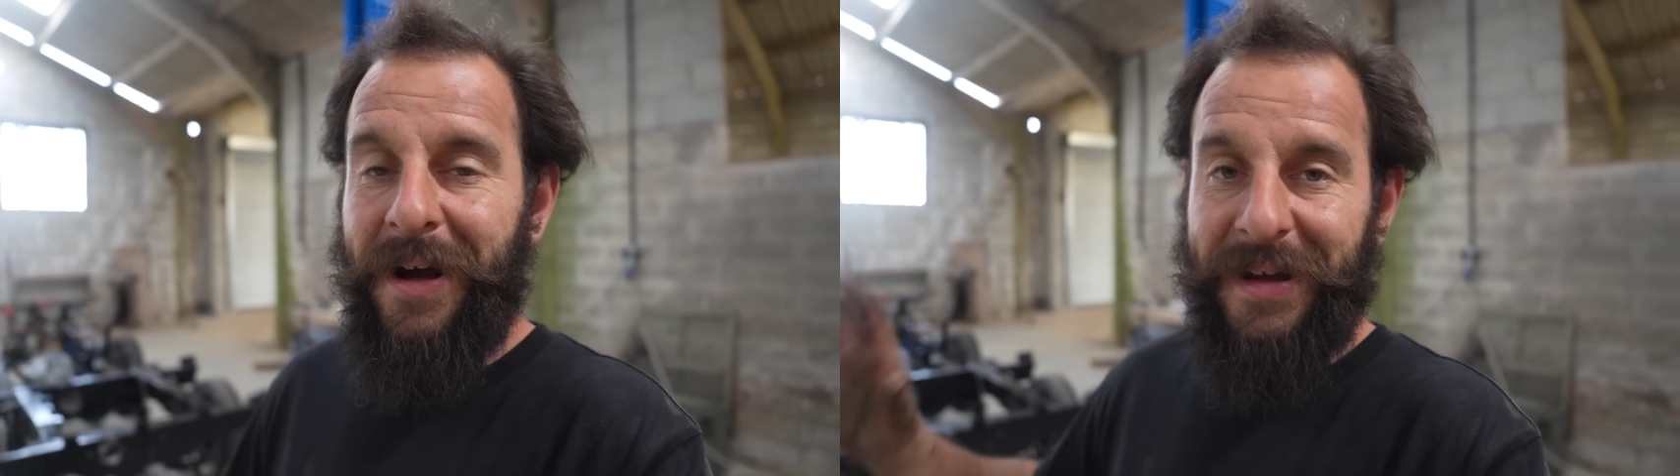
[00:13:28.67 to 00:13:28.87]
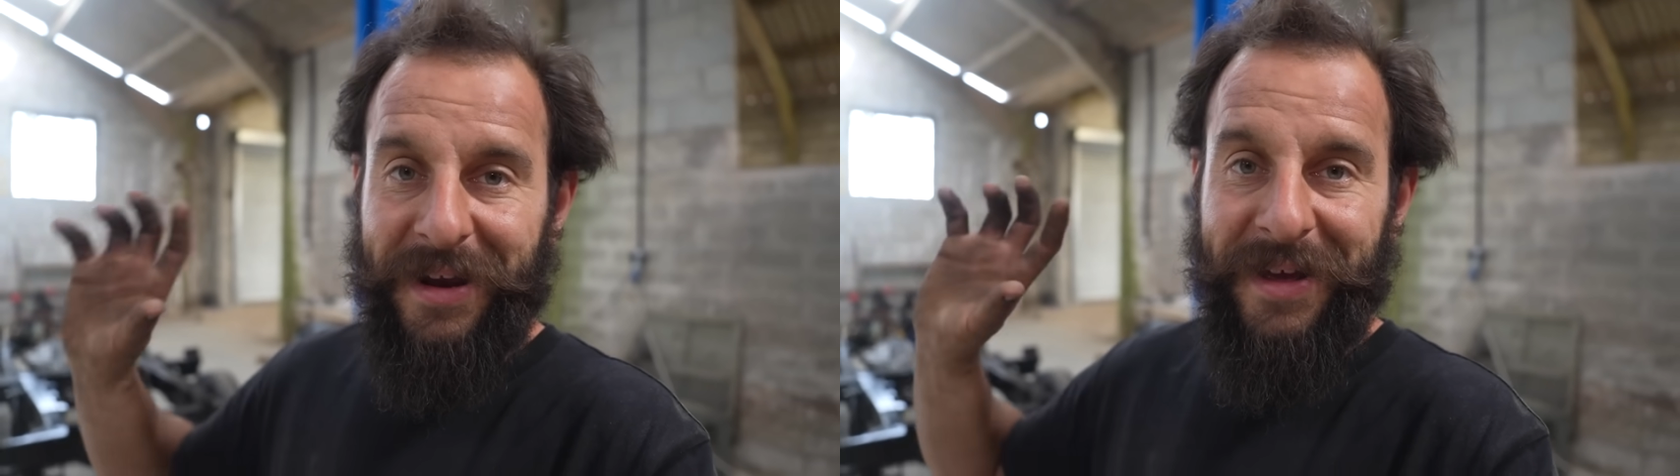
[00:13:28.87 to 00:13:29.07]

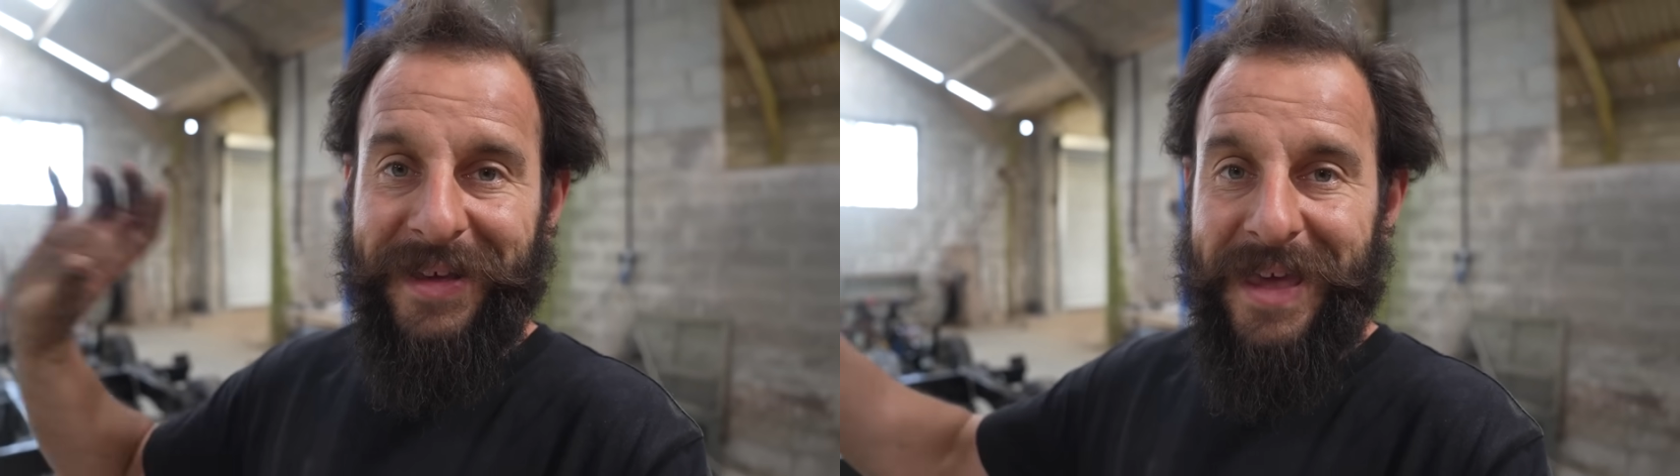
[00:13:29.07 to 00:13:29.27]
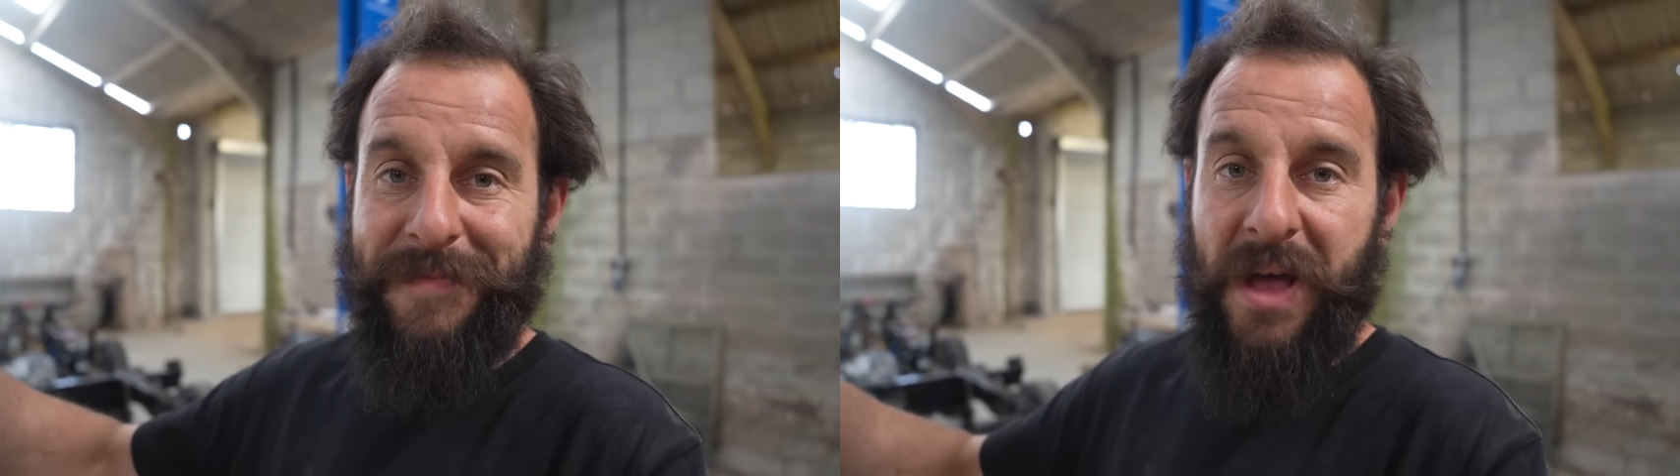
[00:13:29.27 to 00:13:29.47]
I'm going to
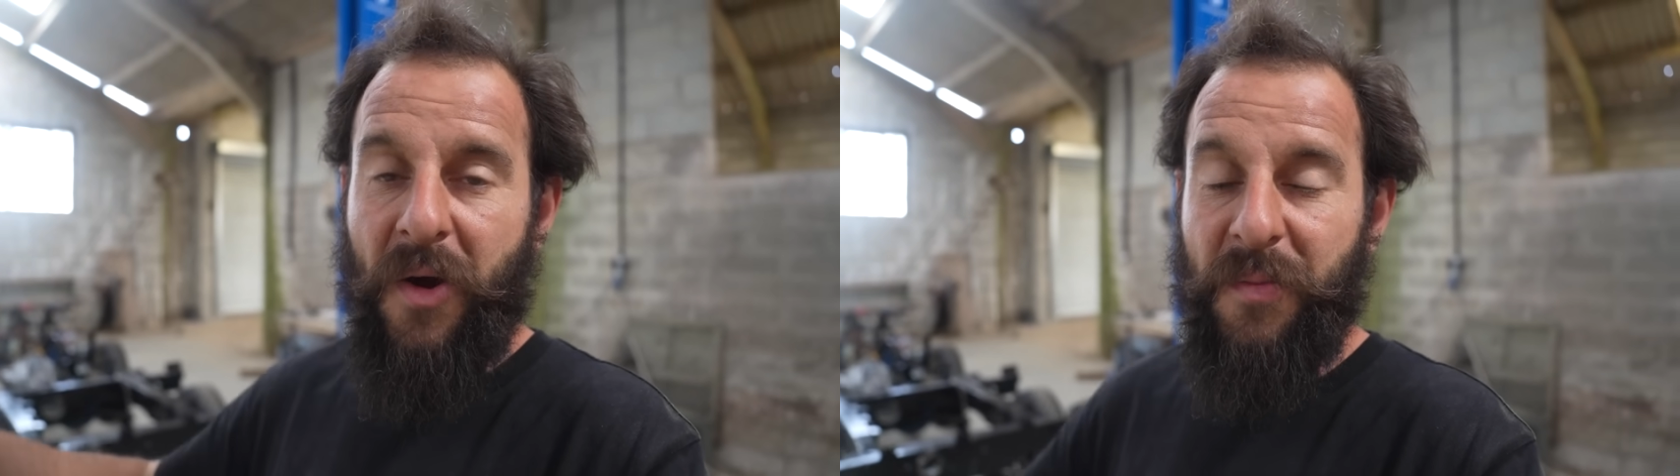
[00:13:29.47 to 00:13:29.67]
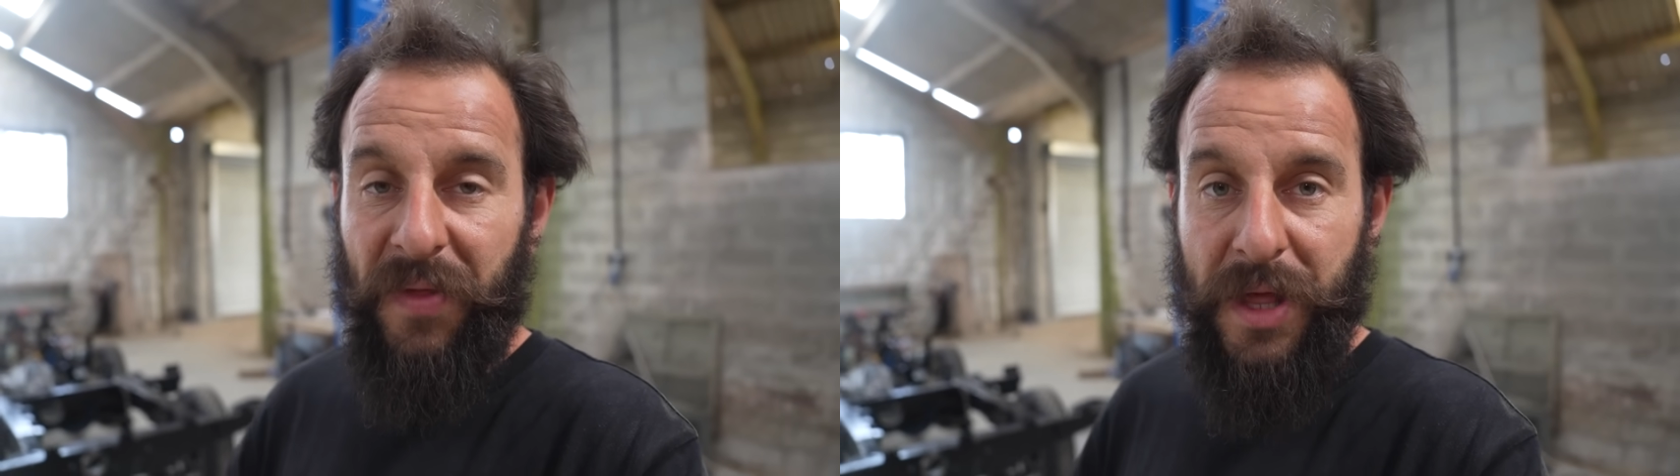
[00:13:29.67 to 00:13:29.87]
keep
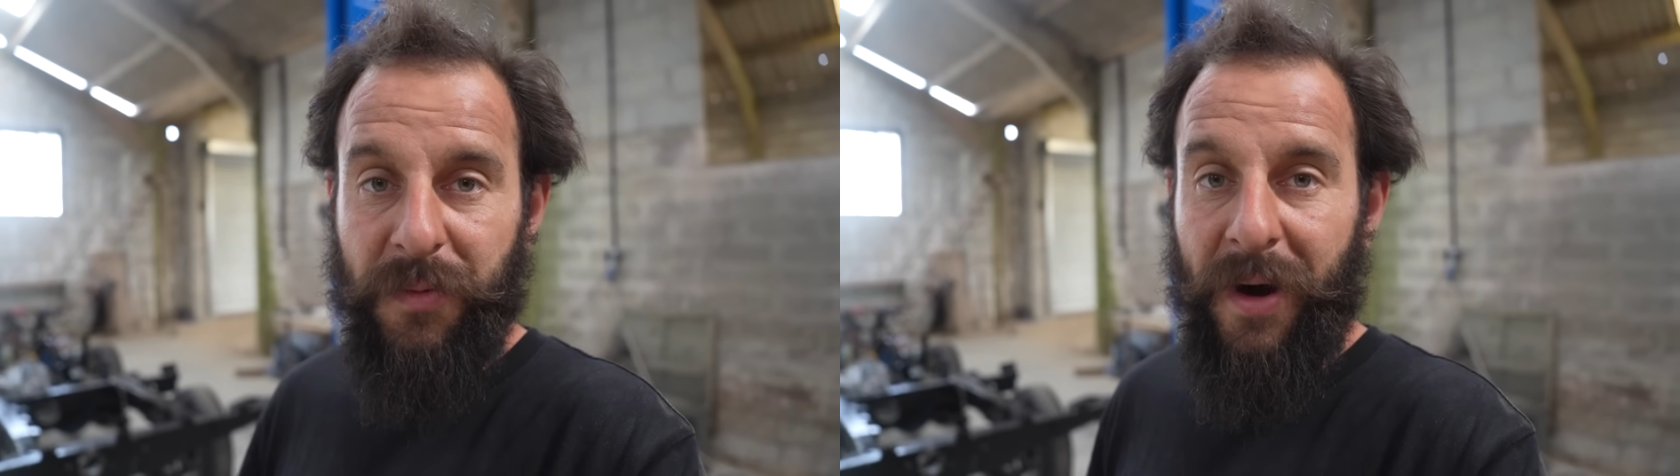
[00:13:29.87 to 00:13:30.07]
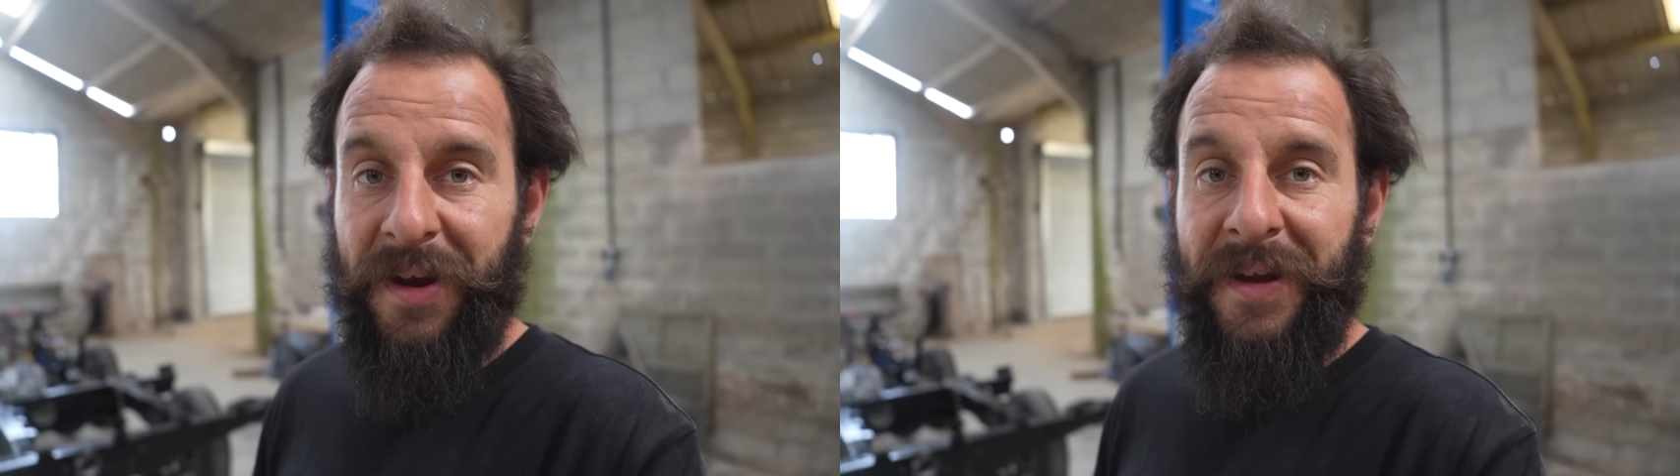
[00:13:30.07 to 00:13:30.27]
going with this
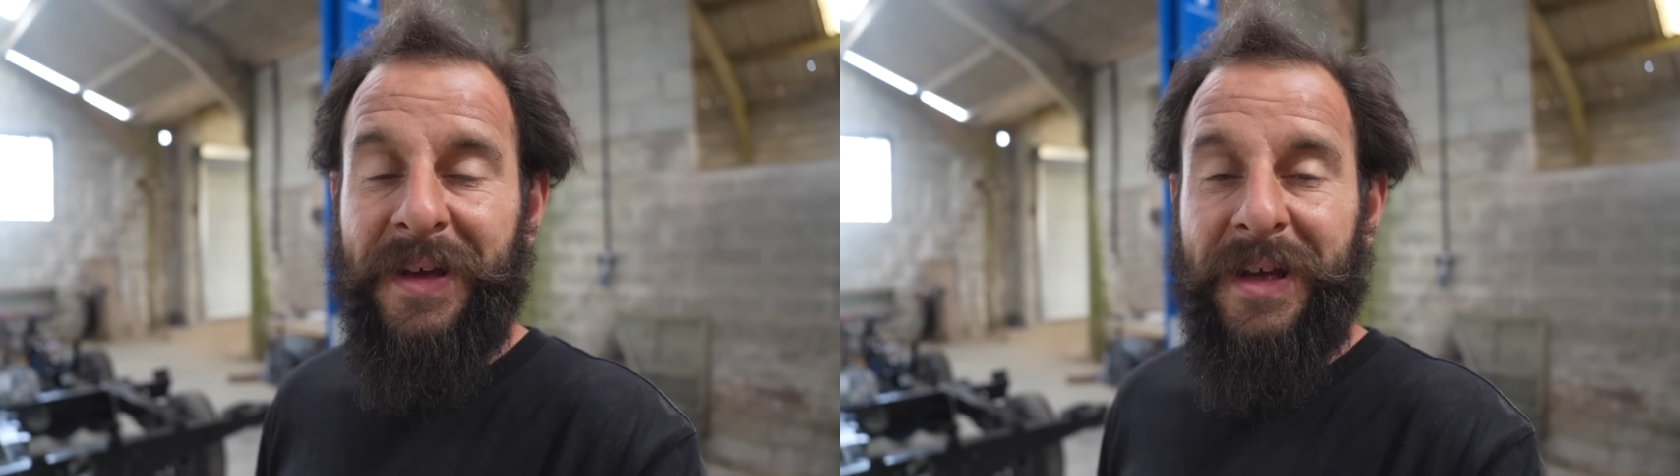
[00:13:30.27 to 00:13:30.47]
one.